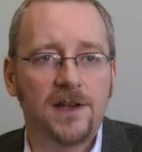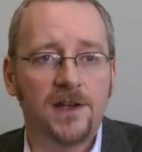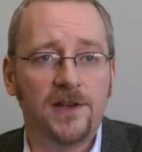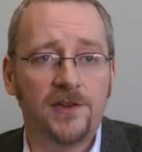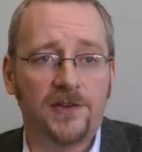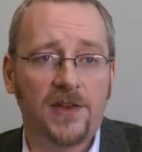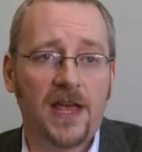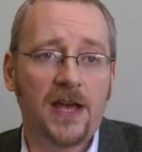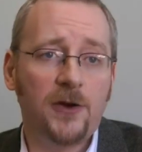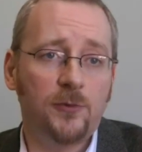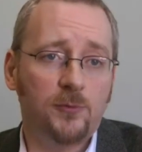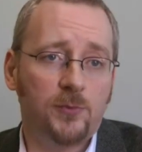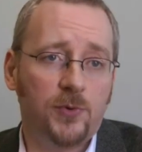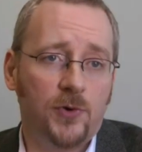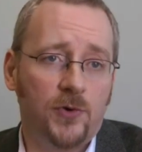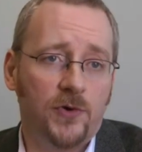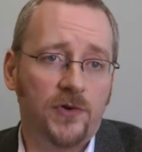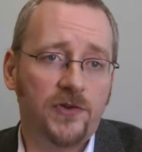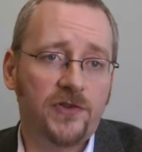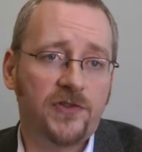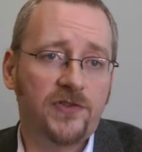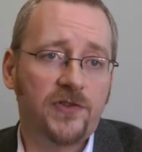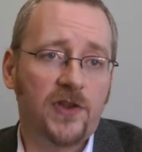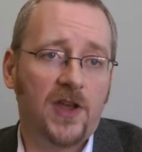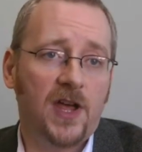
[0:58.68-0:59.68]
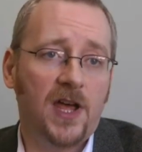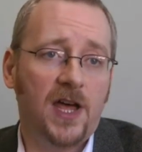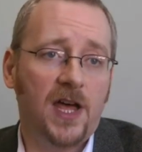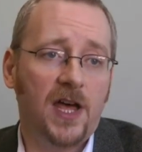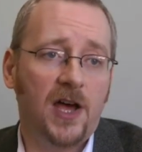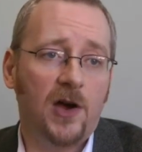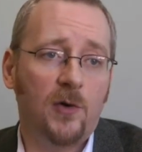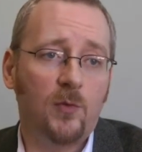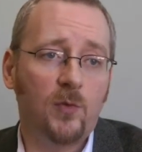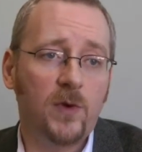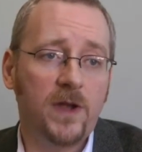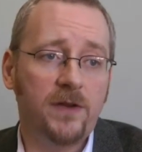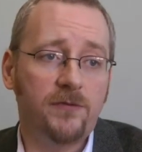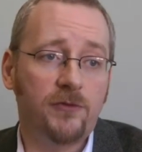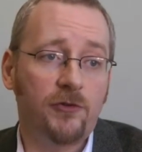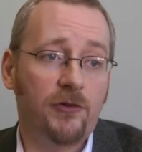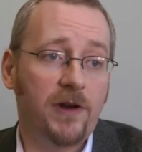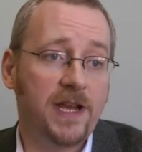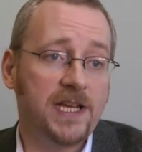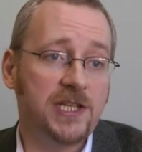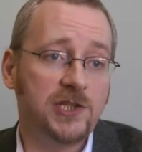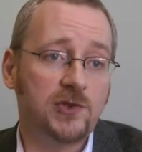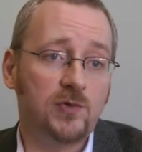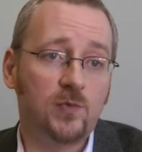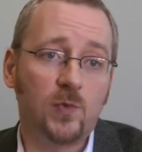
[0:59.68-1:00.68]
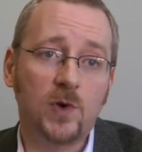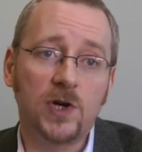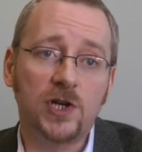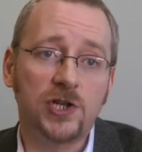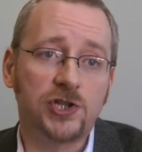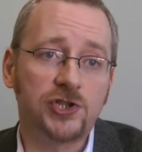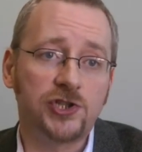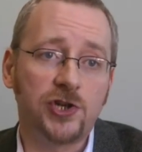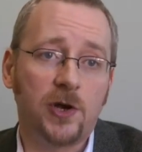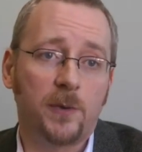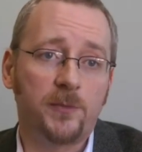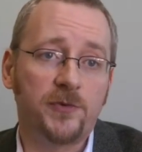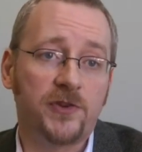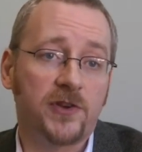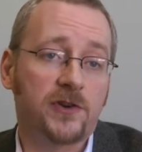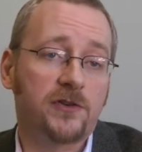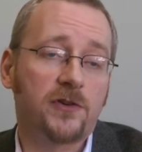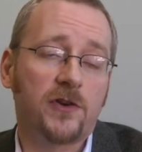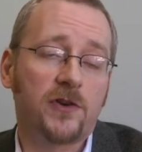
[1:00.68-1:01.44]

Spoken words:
As outputs, we have arranged workshops